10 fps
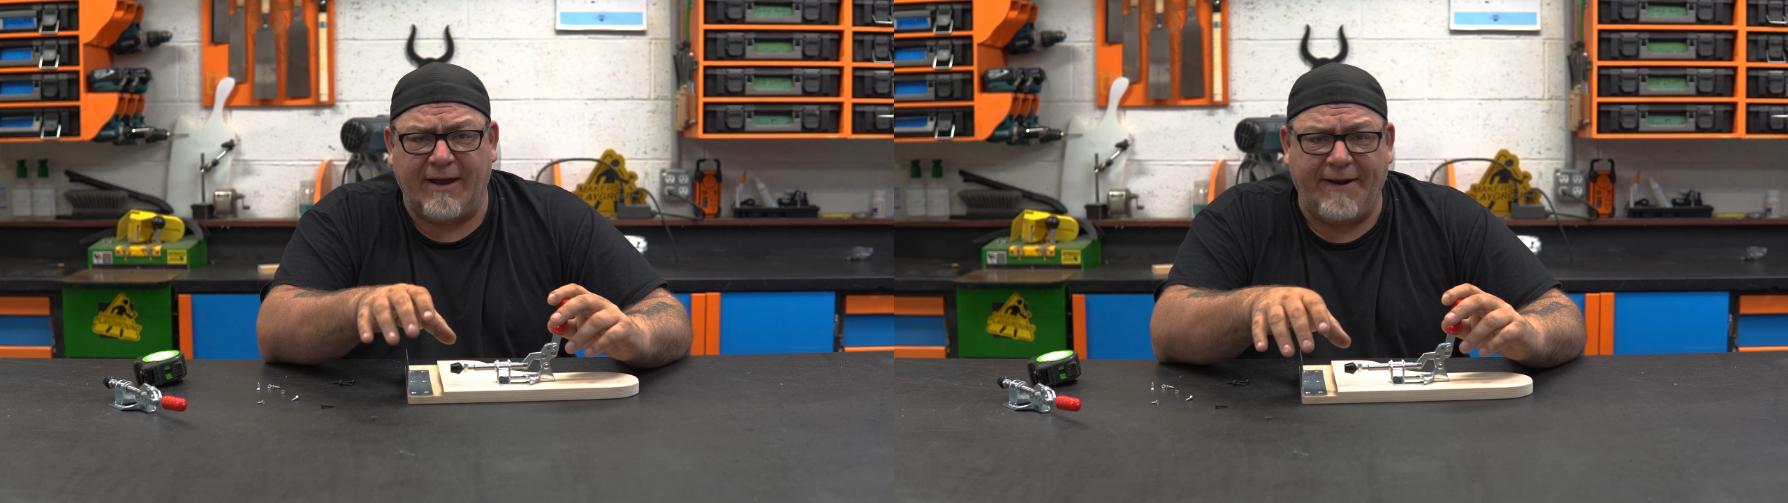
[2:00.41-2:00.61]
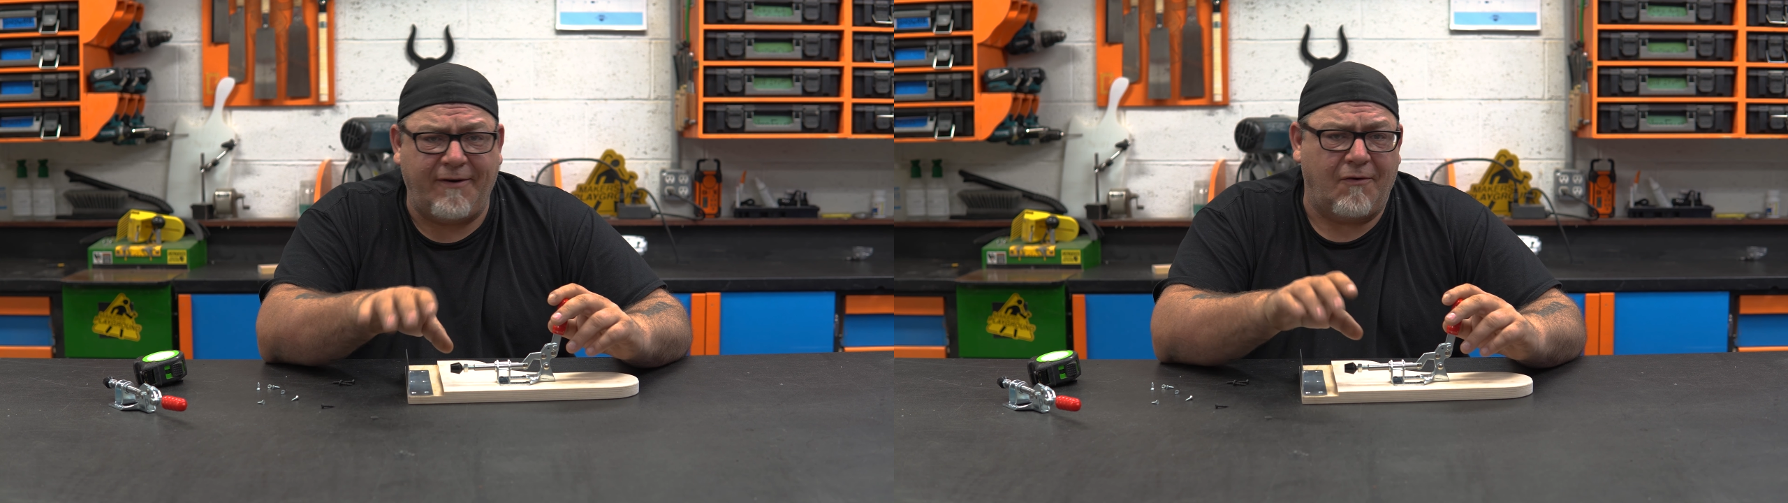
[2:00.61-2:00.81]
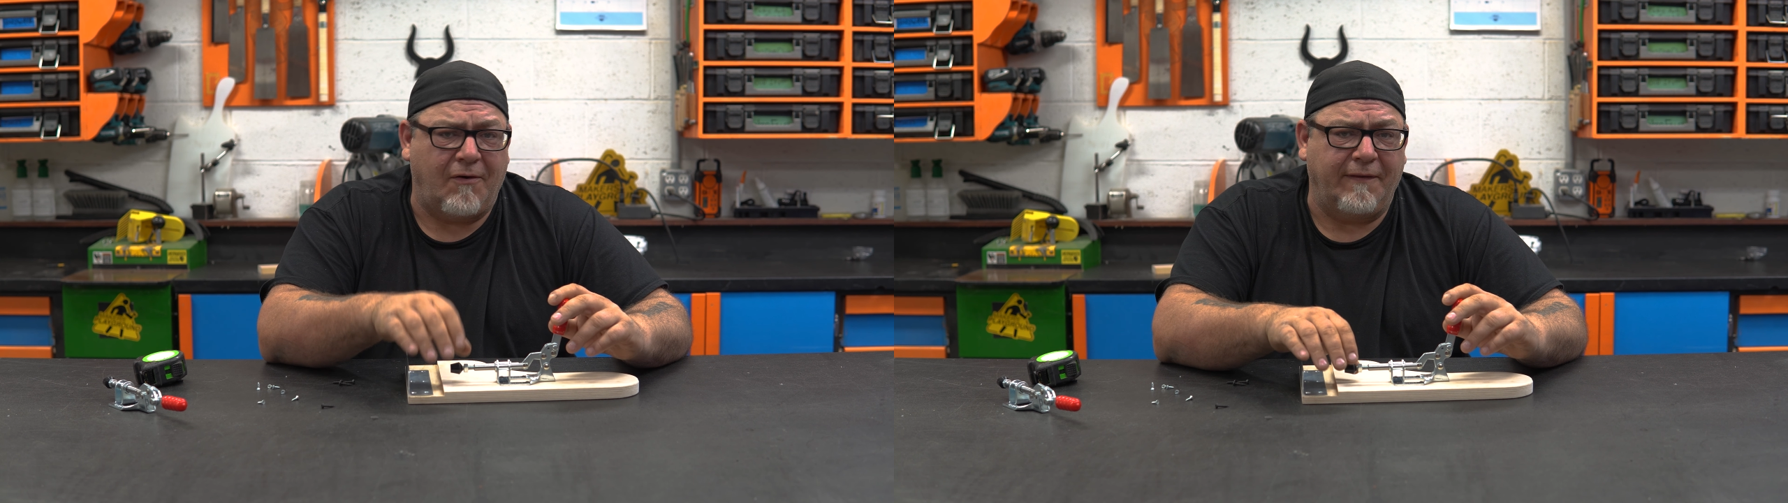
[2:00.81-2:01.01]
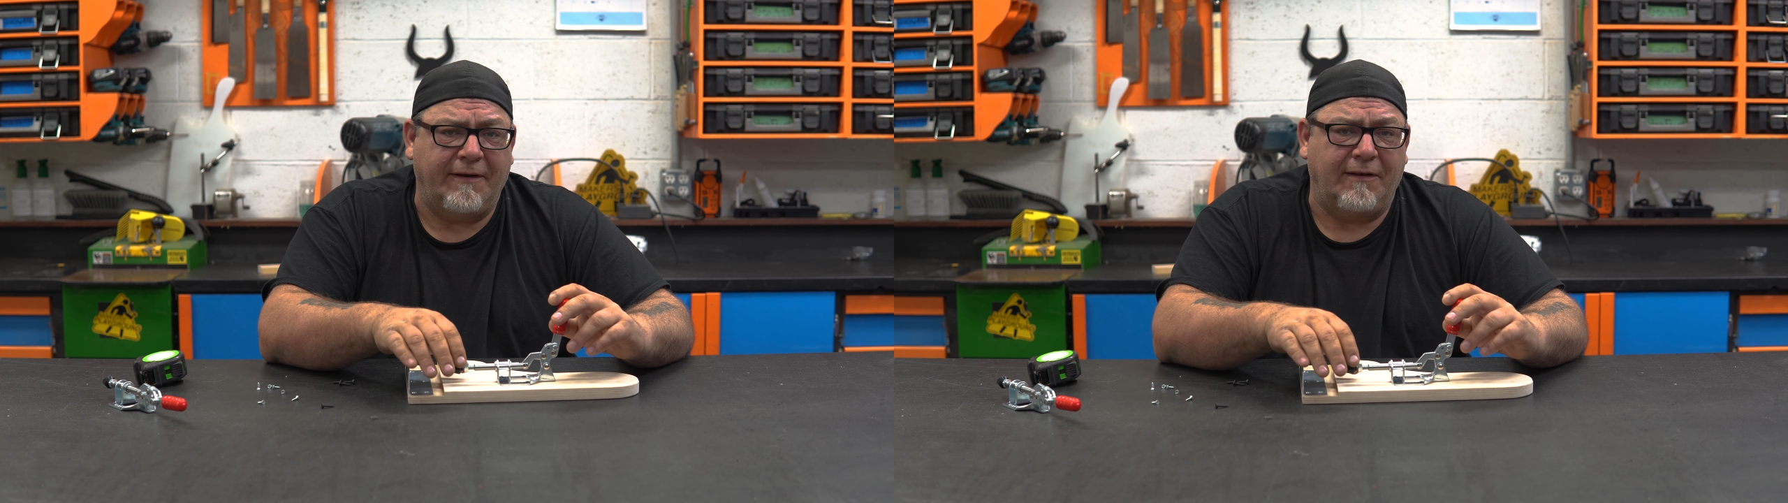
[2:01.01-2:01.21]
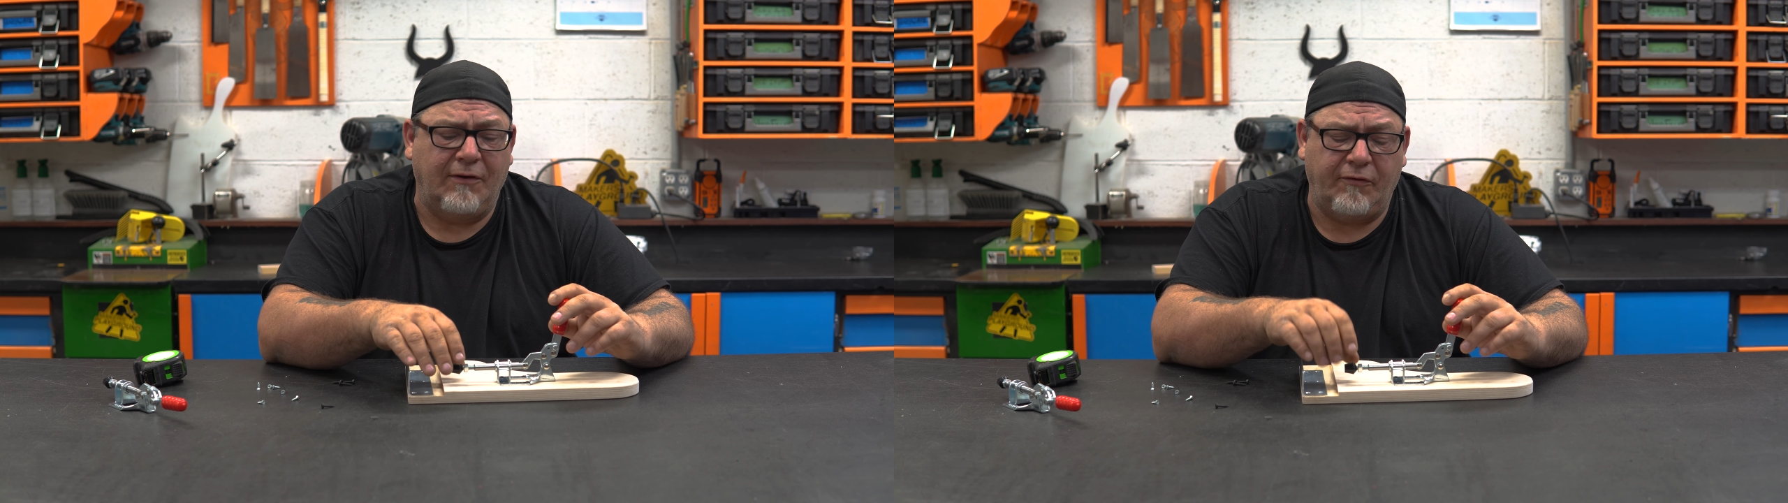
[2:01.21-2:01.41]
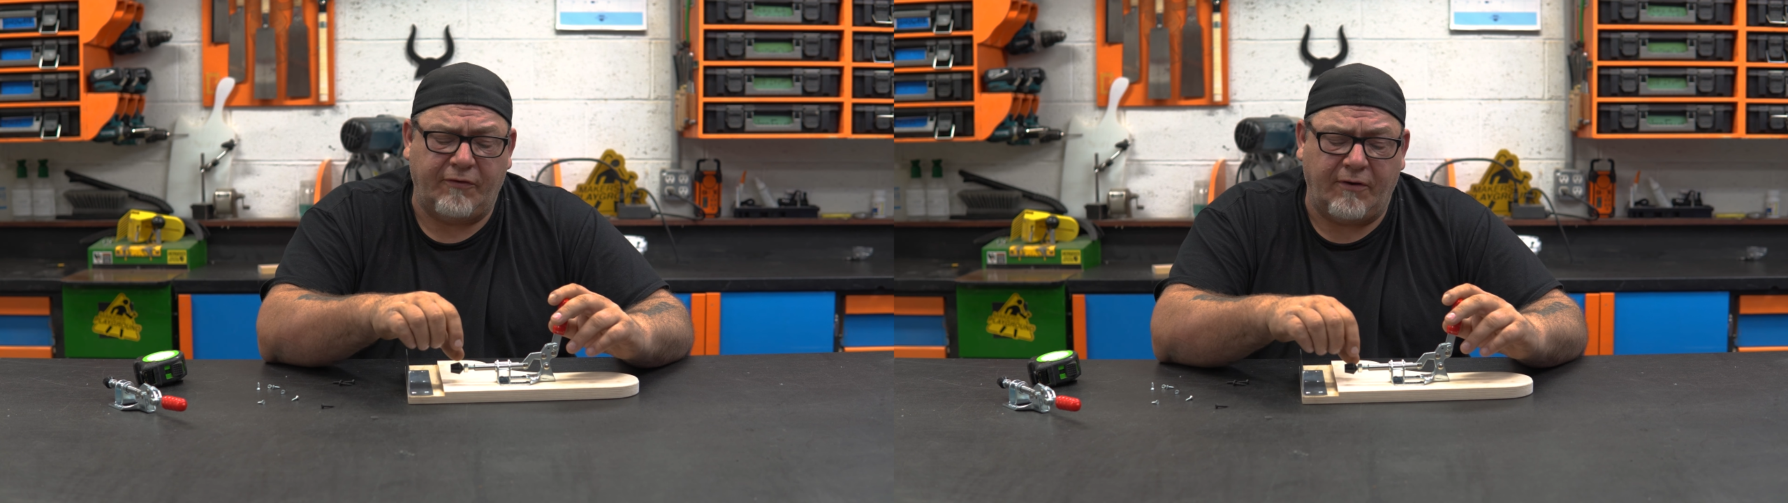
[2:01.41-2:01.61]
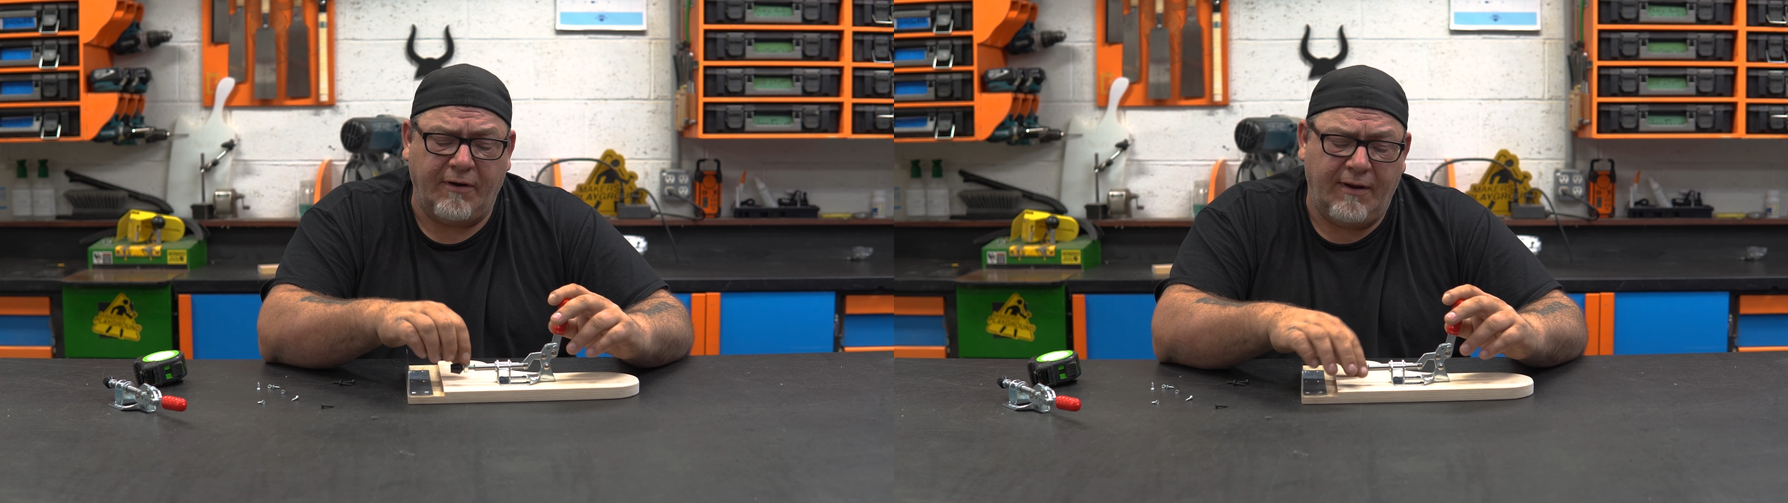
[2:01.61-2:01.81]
tighter or a little looser,